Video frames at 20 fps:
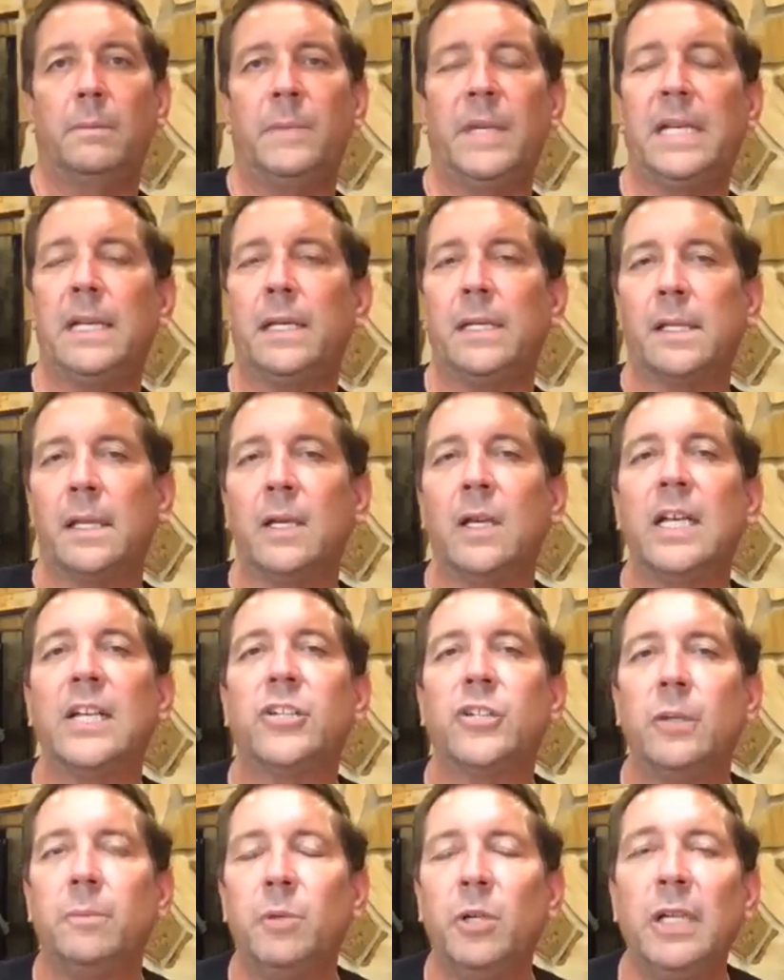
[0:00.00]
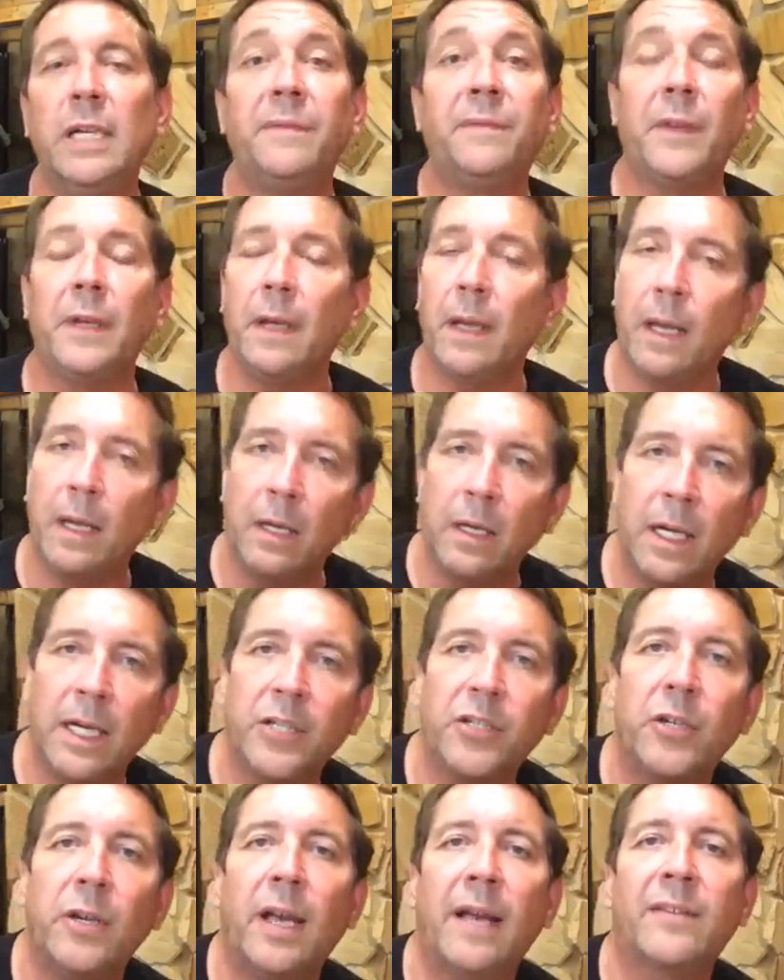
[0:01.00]
Because unless you believe it,
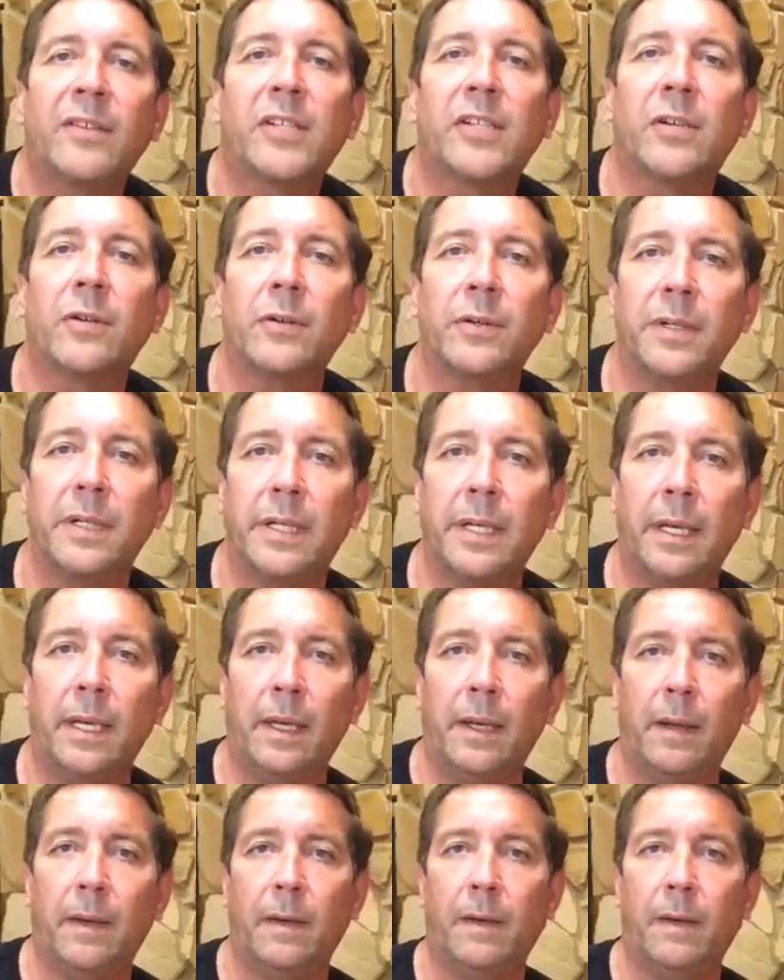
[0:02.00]
unless you have certainty.